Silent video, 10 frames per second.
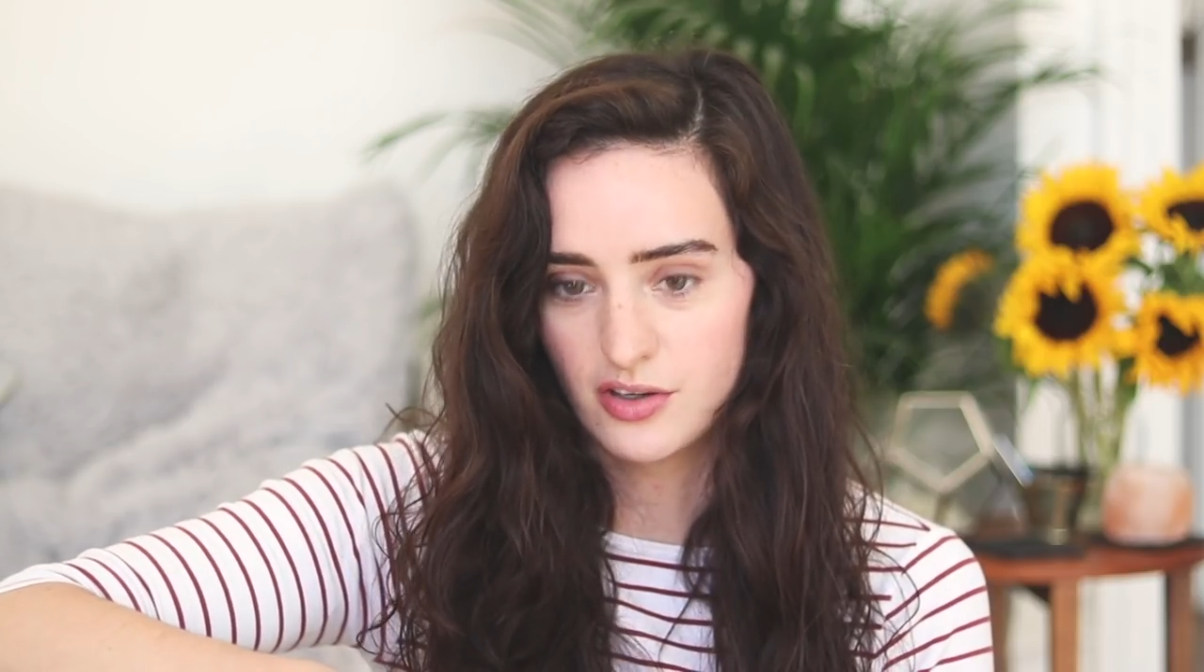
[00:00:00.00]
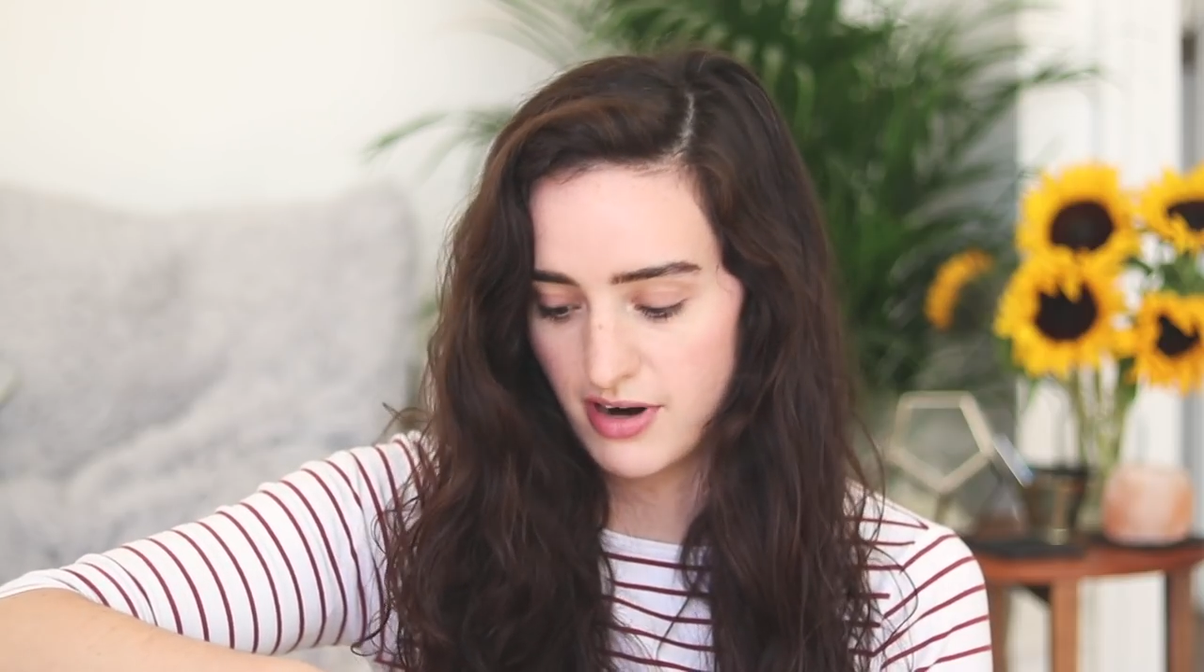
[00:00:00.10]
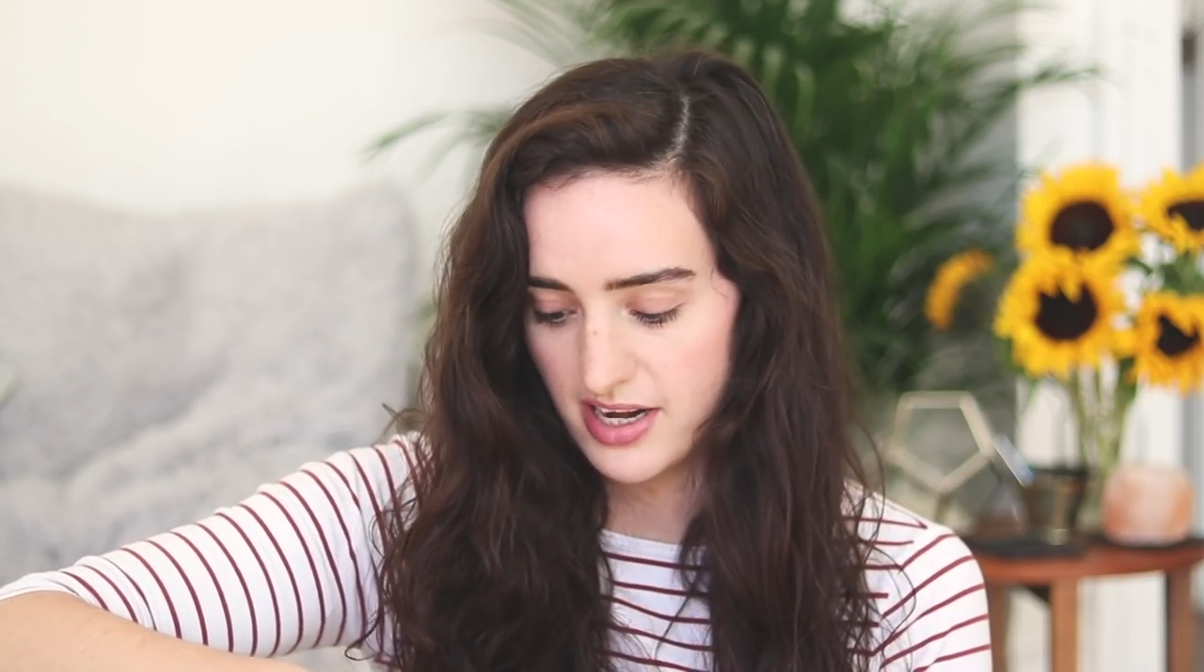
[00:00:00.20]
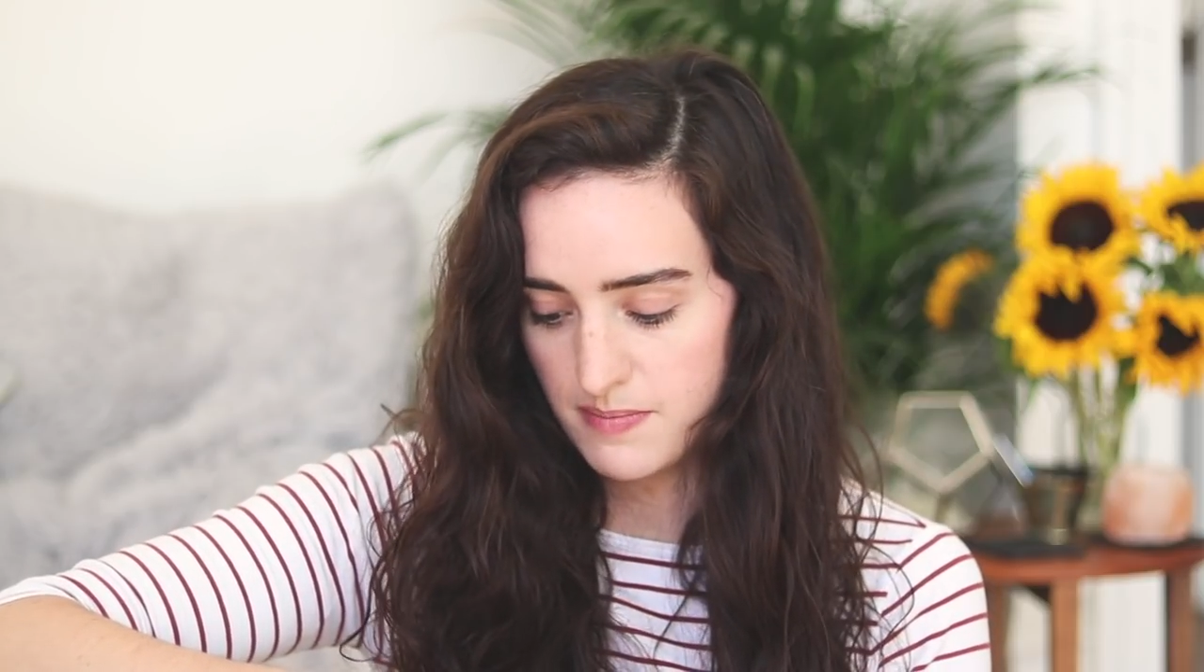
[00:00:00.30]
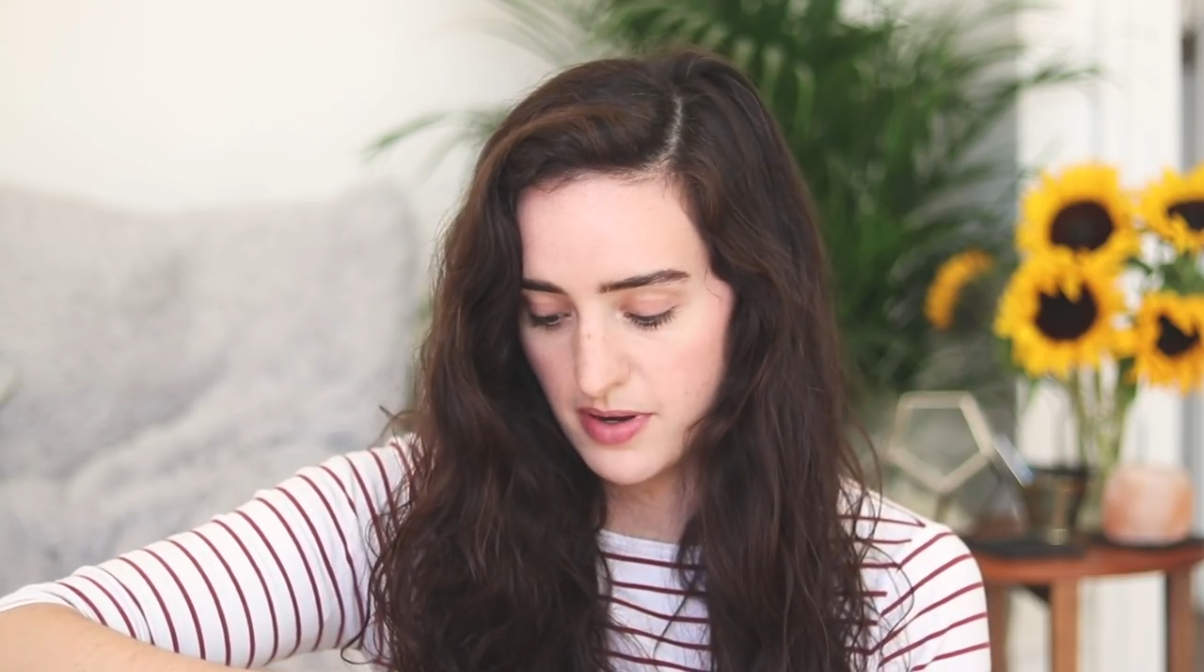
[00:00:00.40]

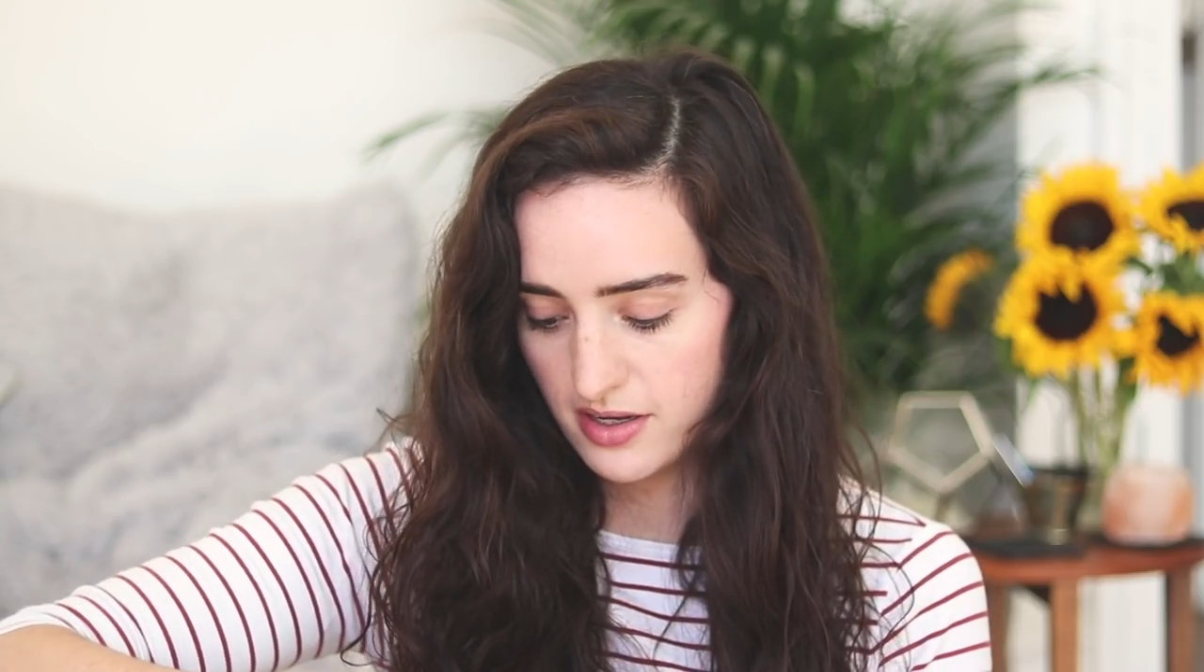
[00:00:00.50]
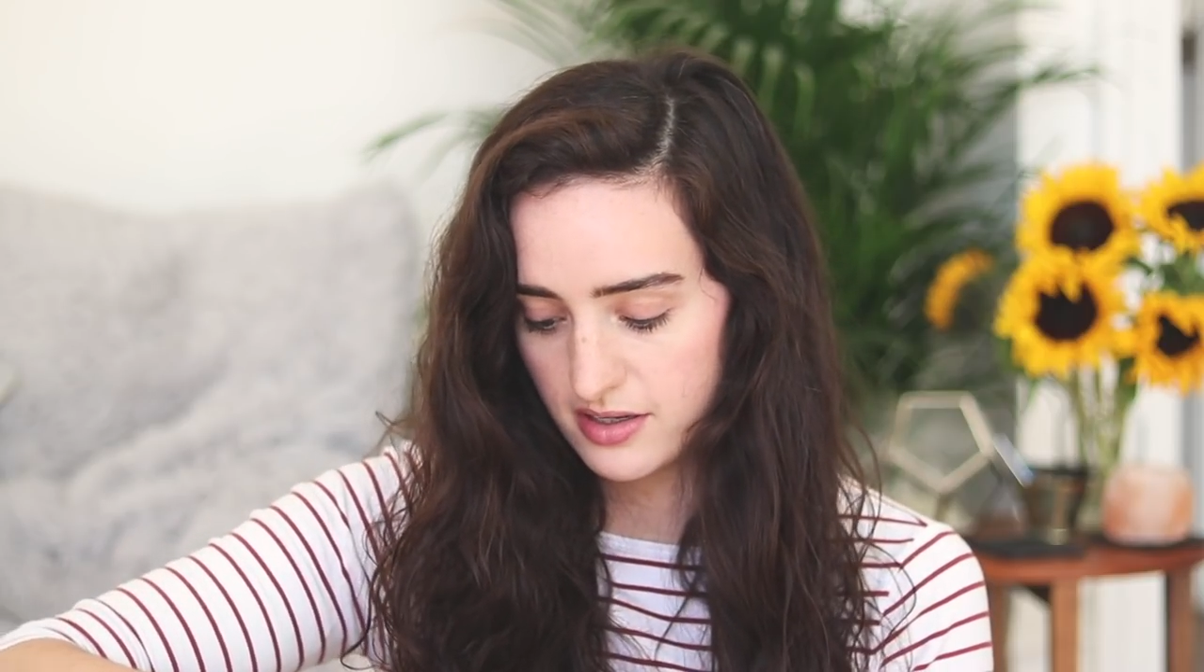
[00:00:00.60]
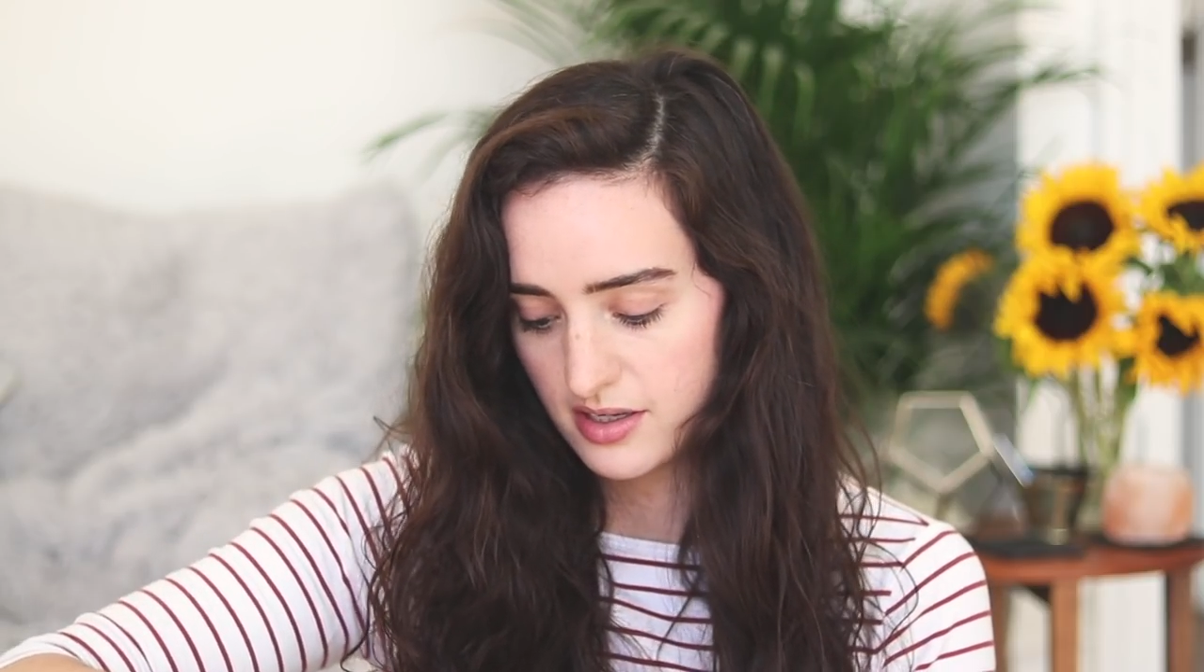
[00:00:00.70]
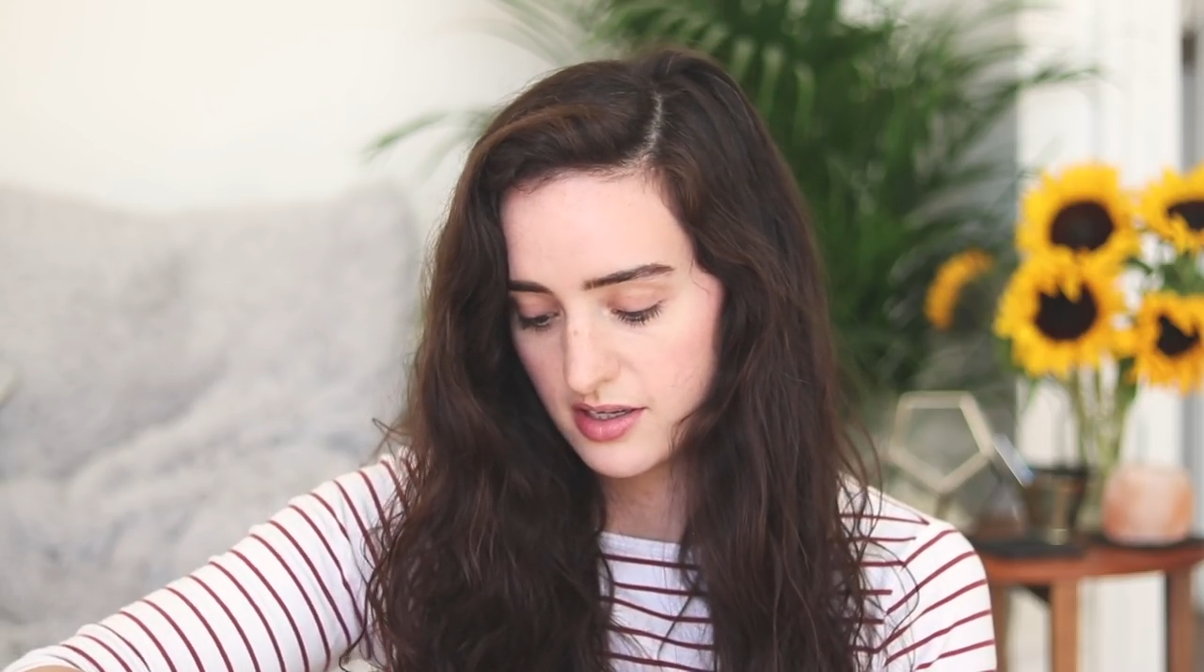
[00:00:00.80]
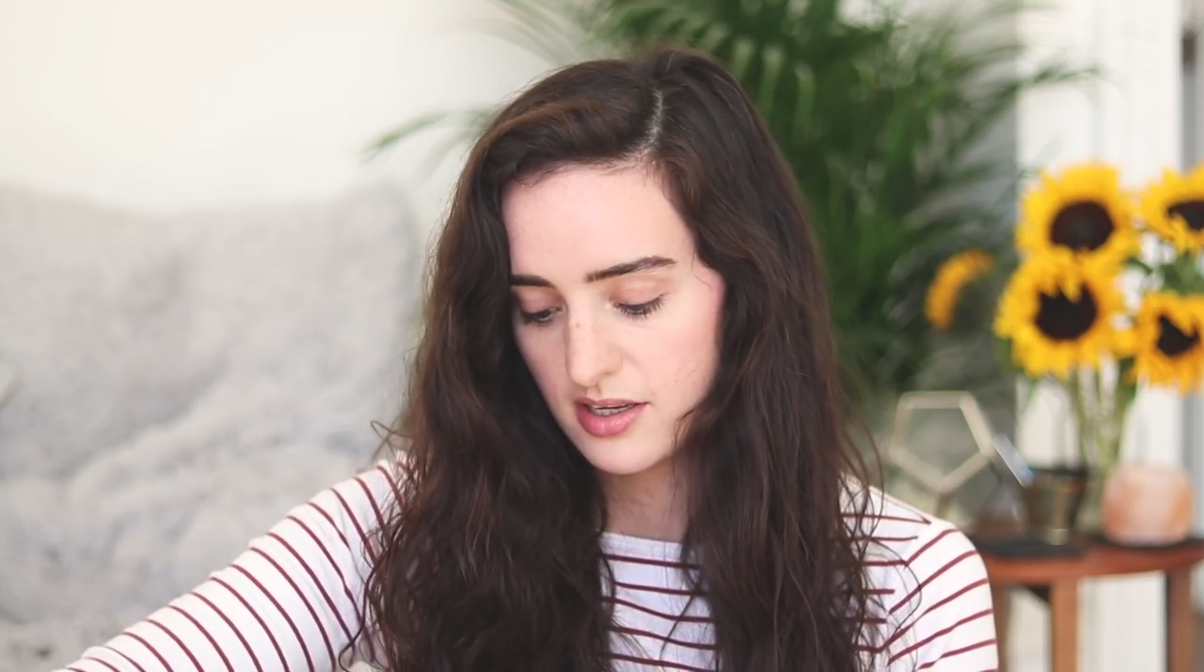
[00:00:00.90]
already, but